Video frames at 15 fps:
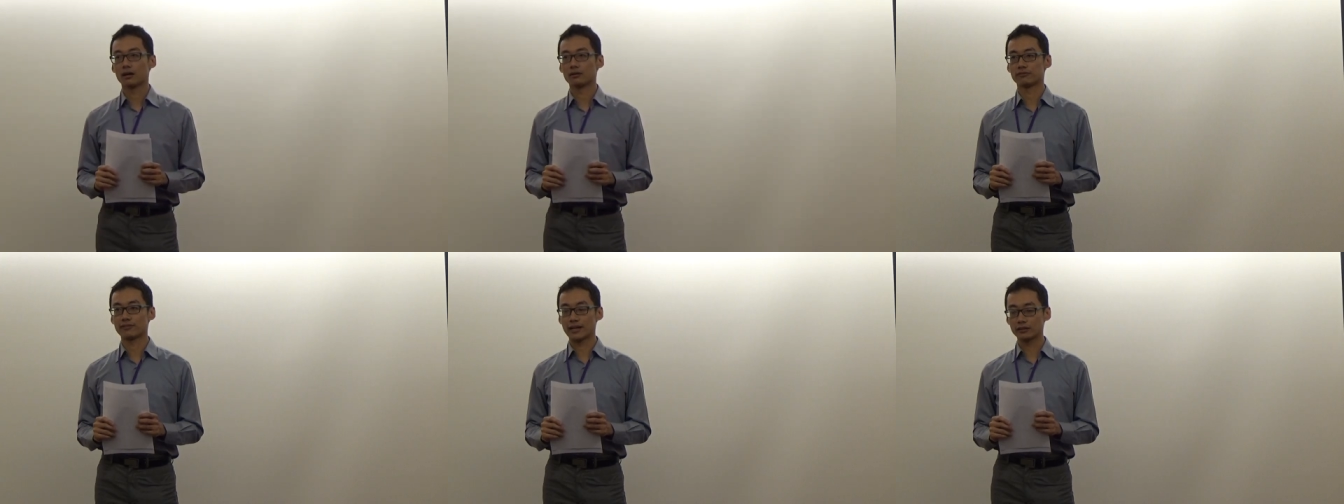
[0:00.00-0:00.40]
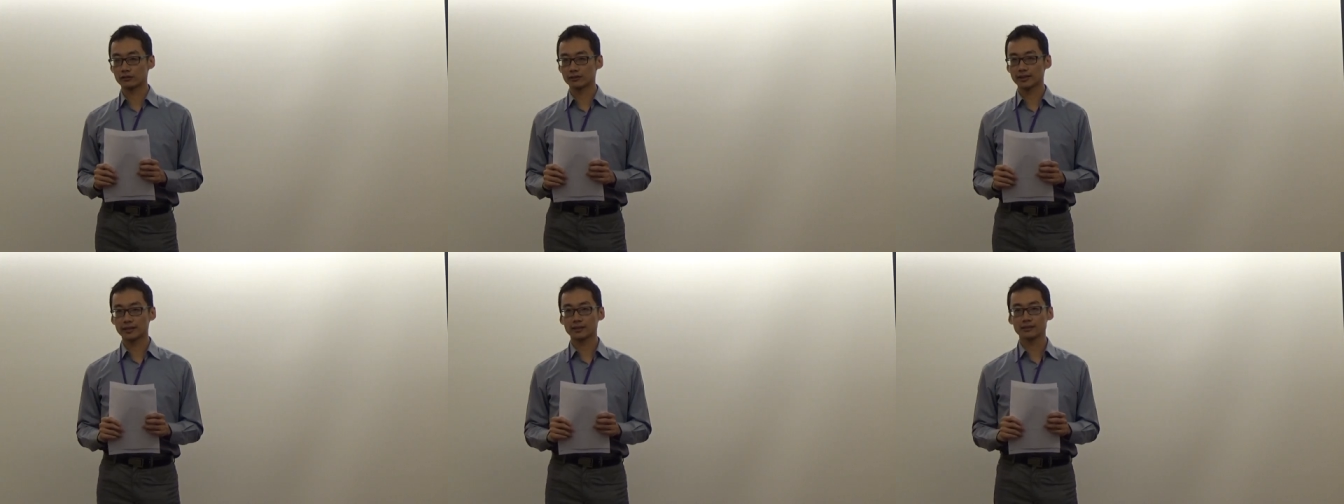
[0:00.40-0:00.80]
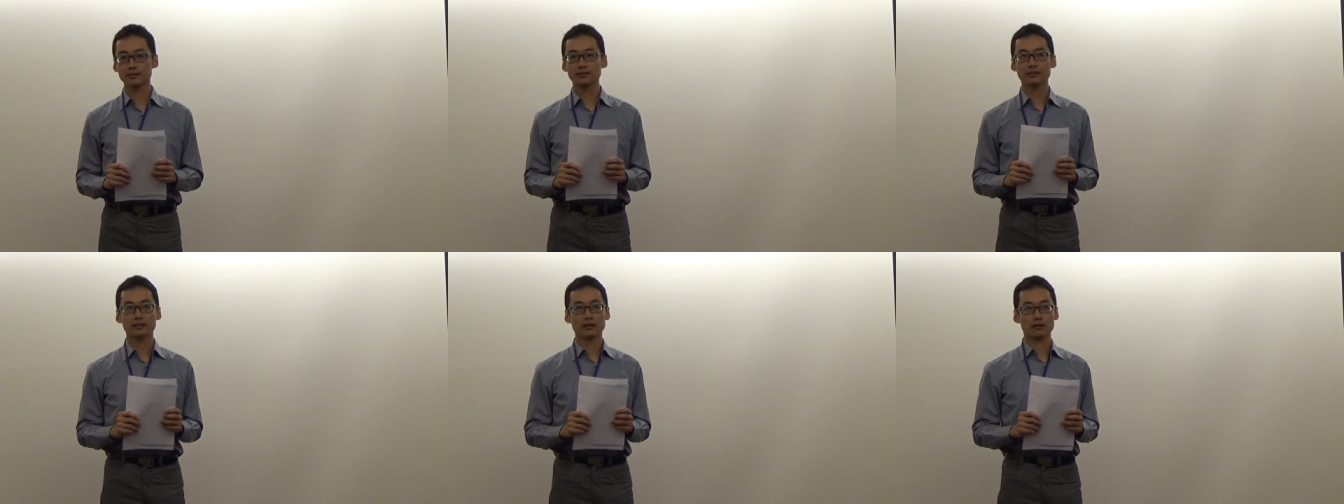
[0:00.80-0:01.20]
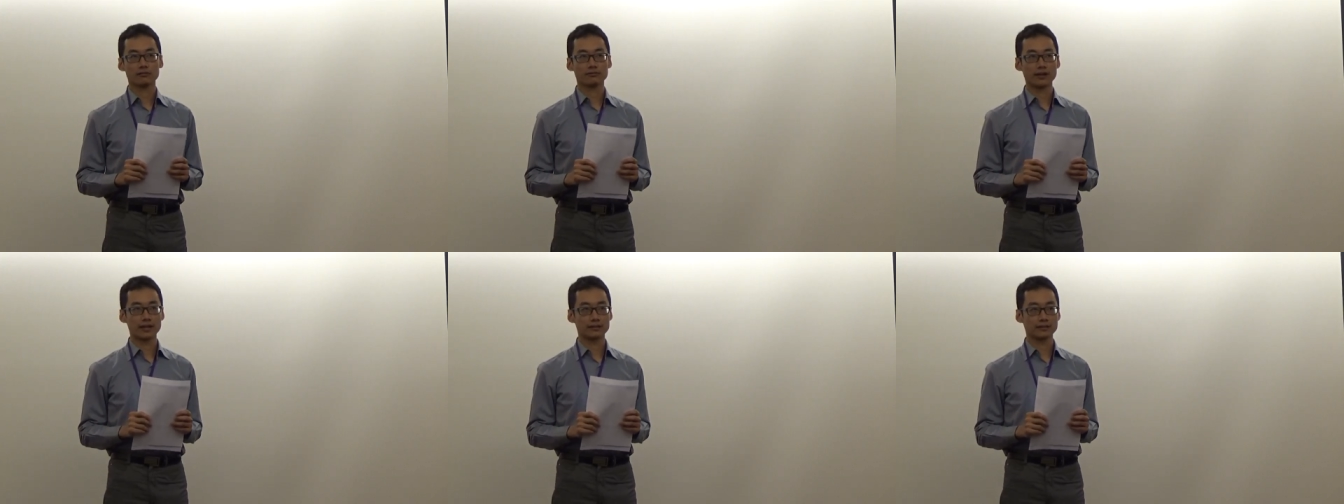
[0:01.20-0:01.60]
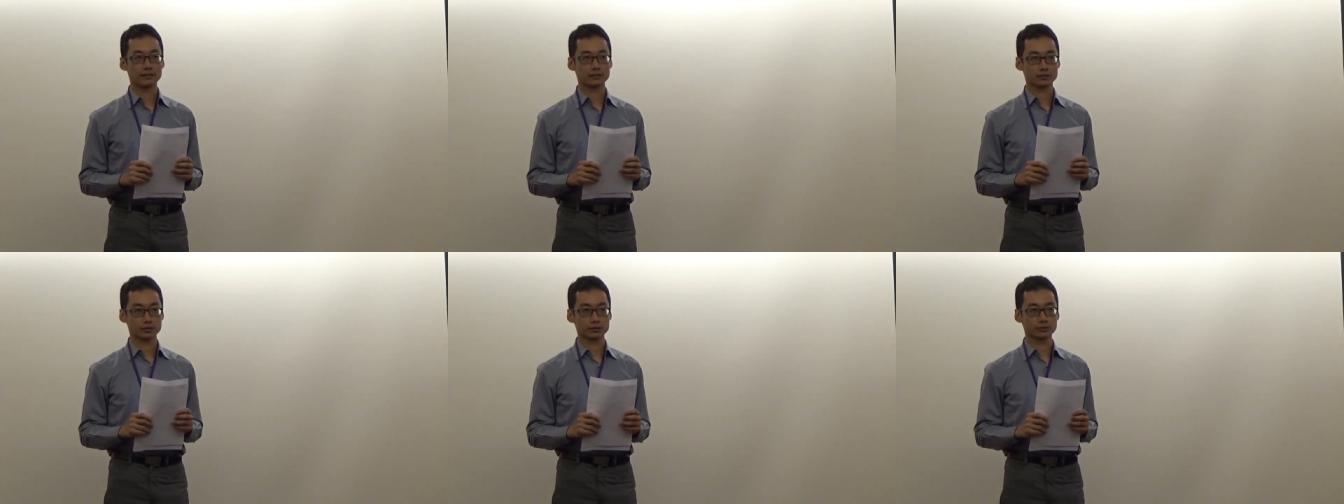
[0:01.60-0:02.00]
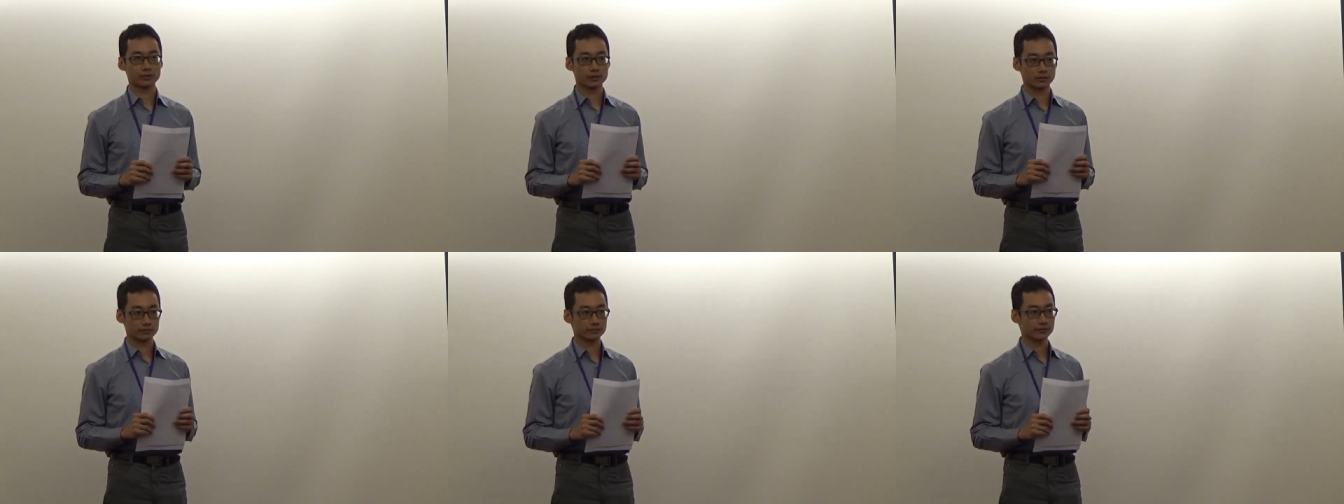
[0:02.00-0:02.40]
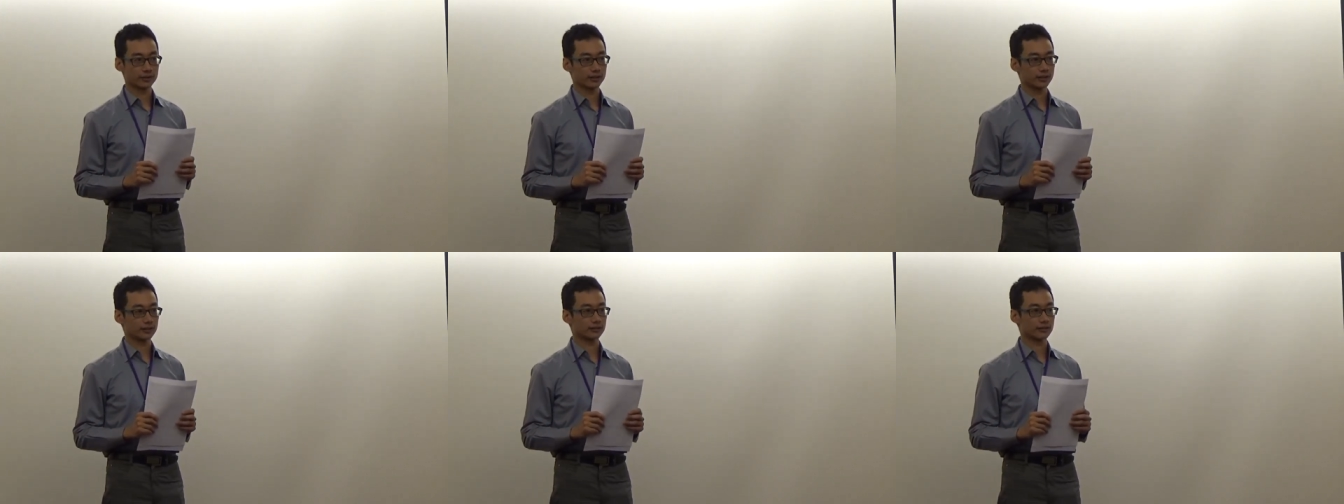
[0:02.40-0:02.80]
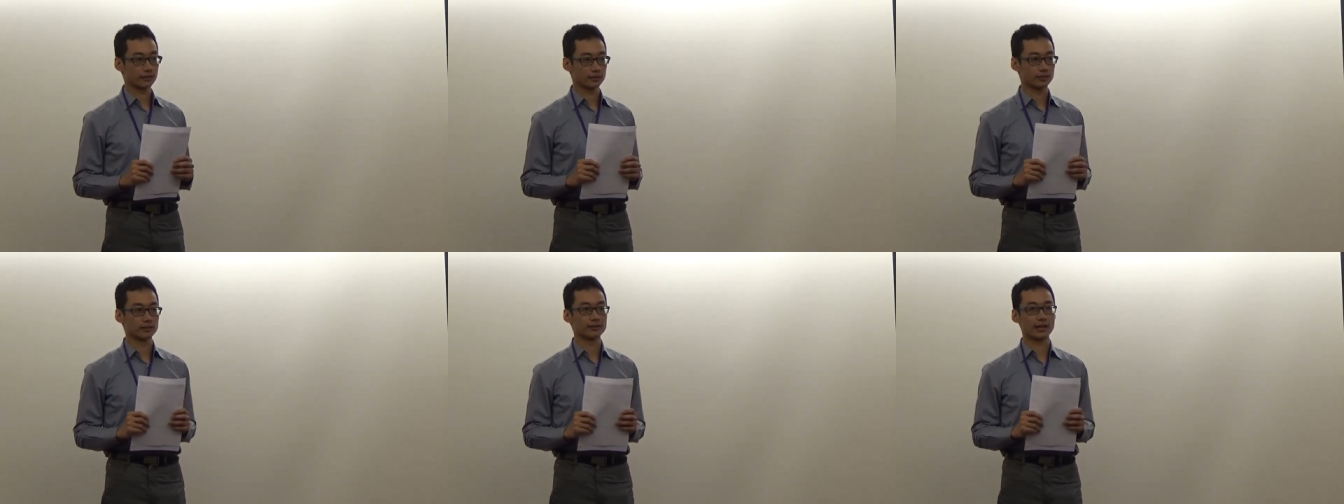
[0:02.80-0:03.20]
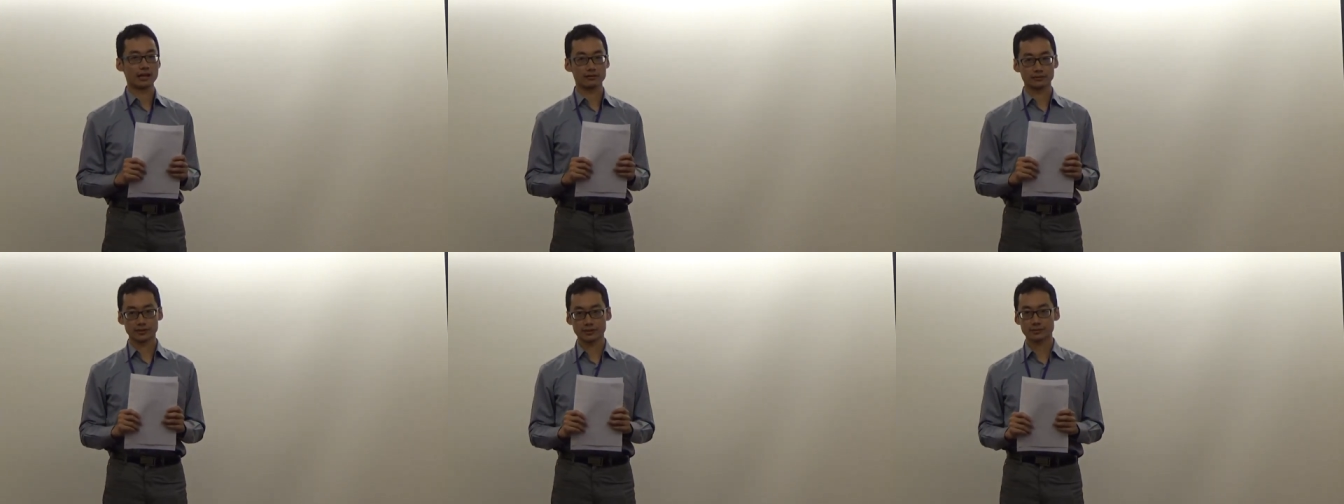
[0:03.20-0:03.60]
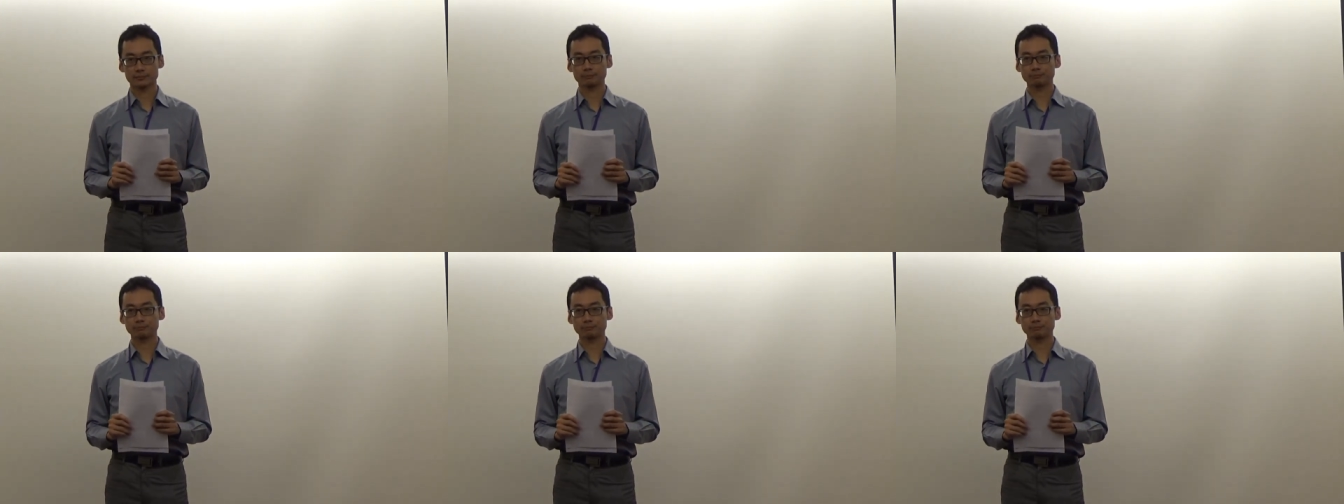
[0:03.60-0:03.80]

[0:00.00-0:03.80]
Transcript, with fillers: finally find their true love in their lives.